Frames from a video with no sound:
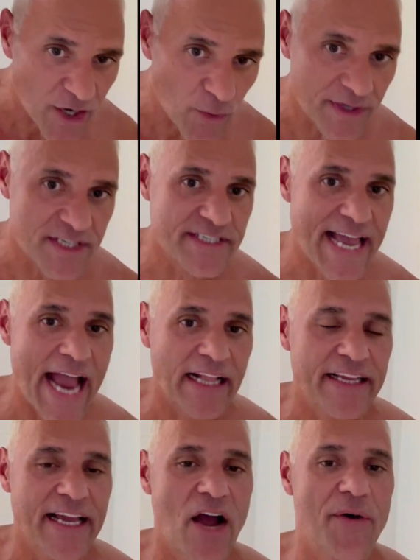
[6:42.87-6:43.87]
know
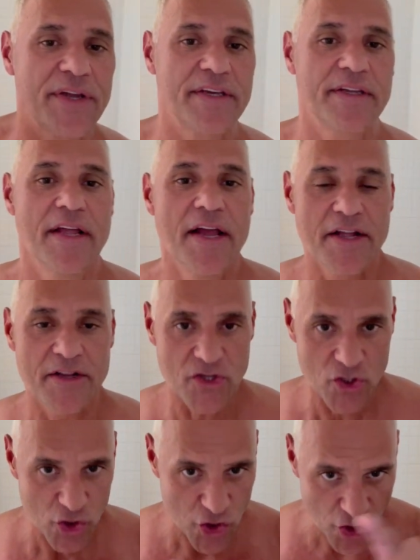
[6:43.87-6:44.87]
exactly how I can
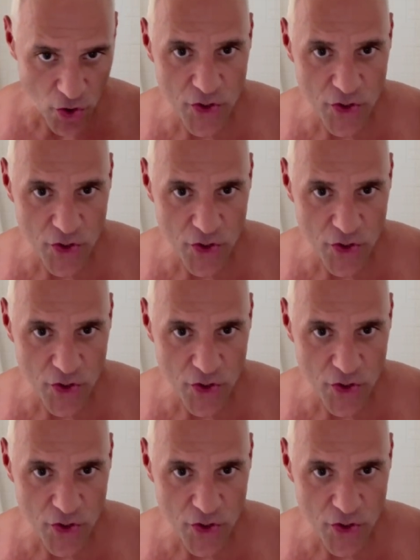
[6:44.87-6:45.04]
show